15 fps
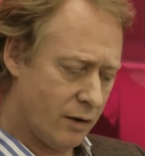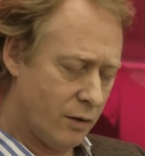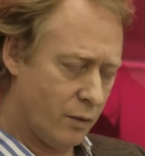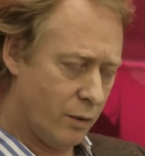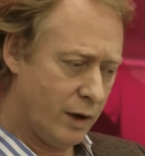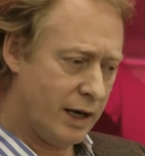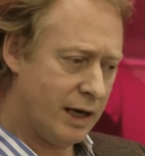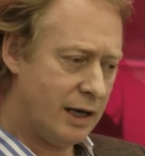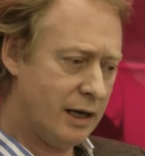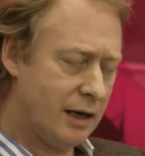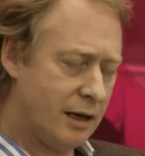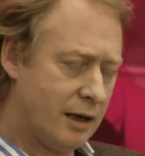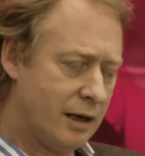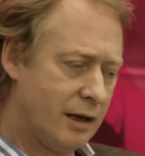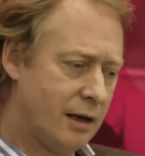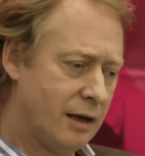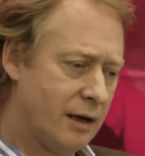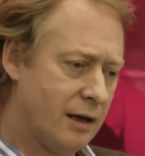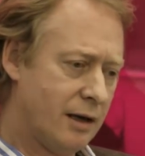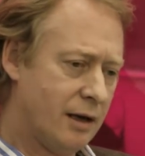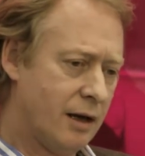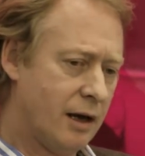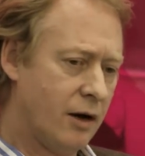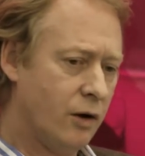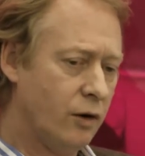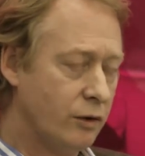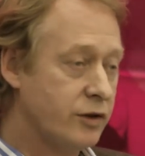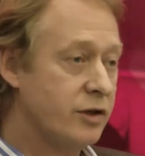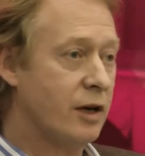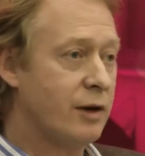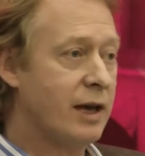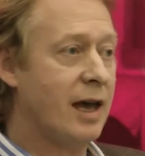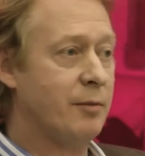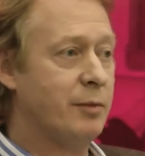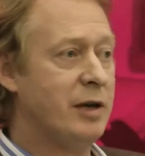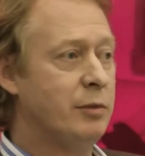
We also get